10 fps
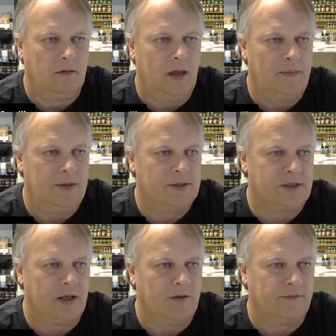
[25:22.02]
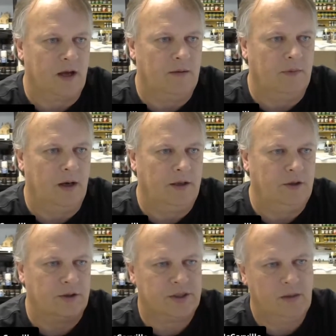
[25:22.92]
That being said, I've got
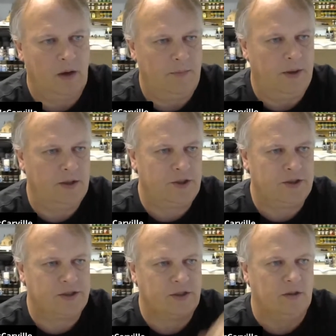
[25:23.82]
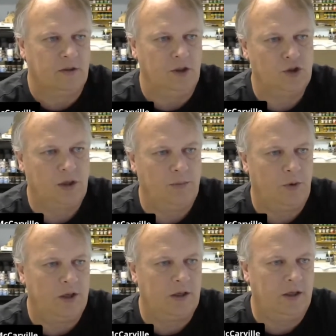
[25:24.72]
you can see my bench is usually
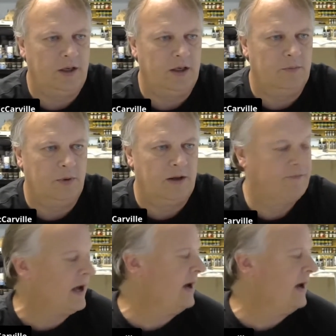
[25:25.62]
pretty clean, but I've